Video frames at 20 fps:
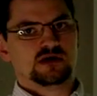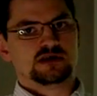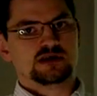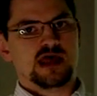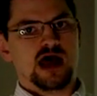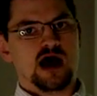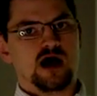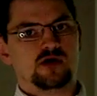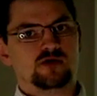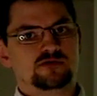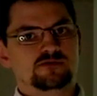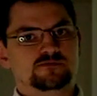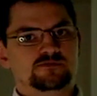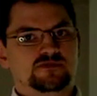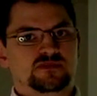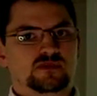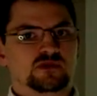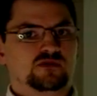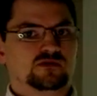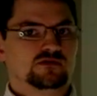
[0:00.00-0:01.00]
Now,
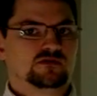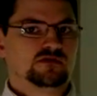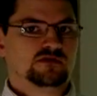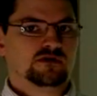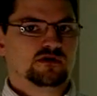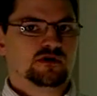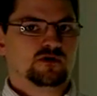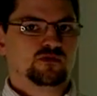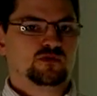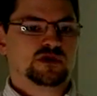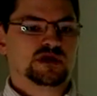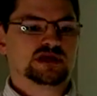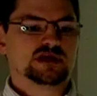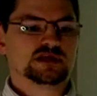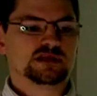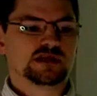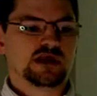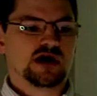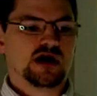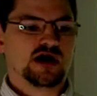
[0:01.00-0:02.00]
we
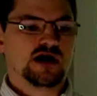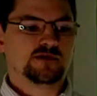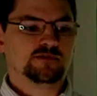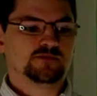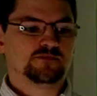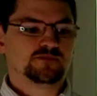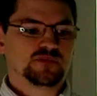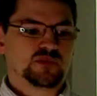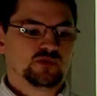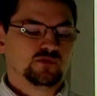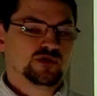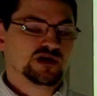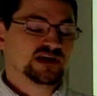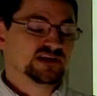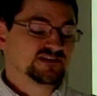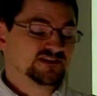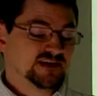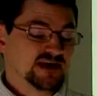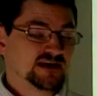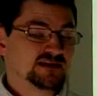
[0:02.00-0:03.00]

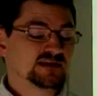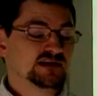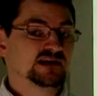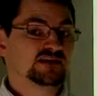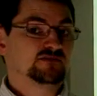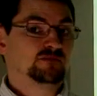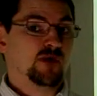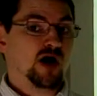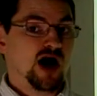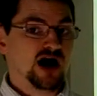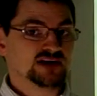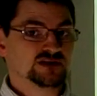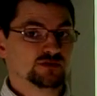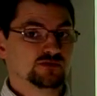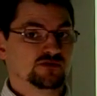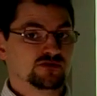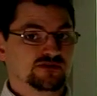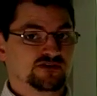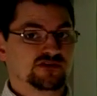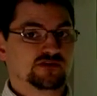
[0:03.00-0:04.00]
can say that it's
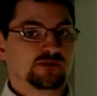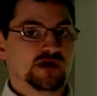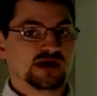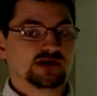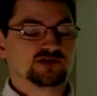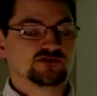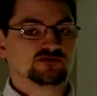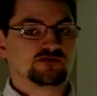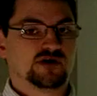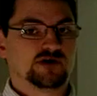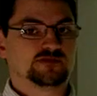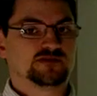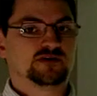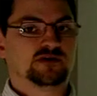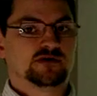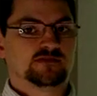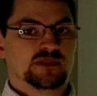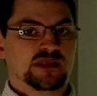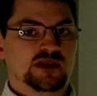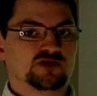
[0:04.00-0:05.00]
possible that the manuscript
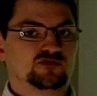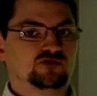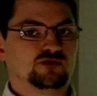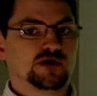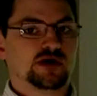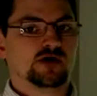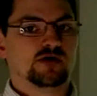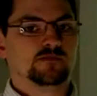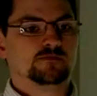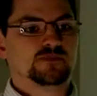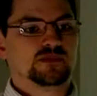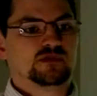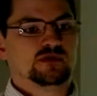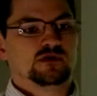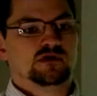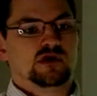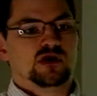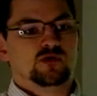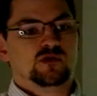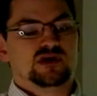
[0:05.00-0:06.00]
is real,
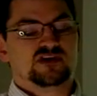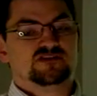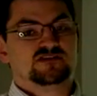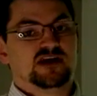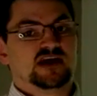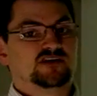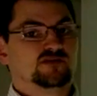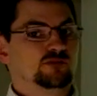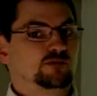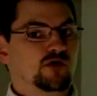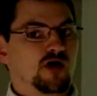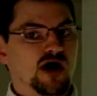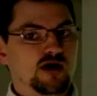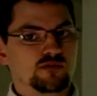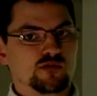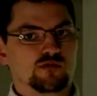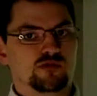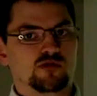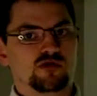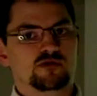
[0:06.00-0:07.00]
and we can say it's
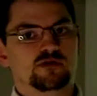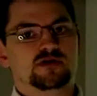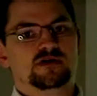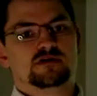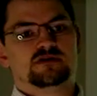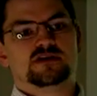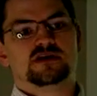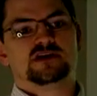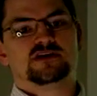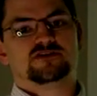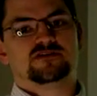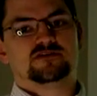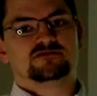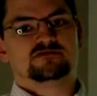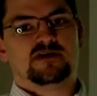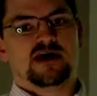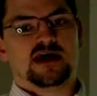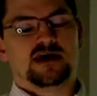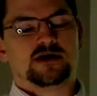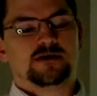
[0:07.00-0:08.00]
probable that it's a
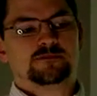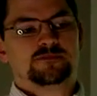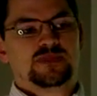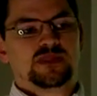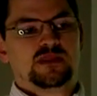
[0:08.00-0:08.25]
fake.